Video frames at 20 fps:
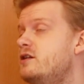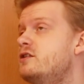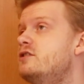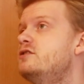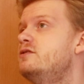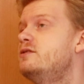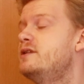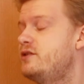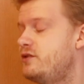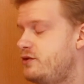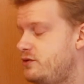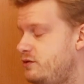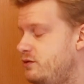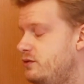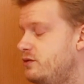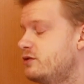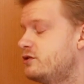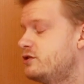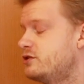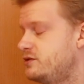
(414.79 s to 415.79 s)

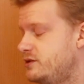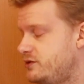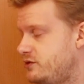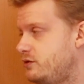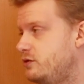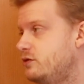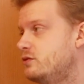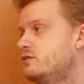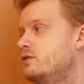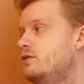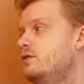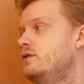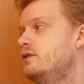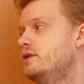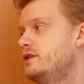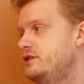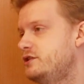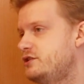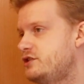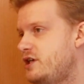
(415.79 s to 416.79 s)
critical
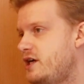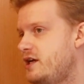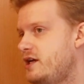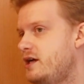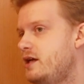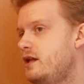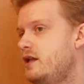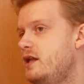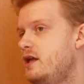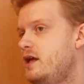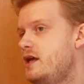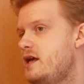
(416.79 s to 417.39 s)
role in China,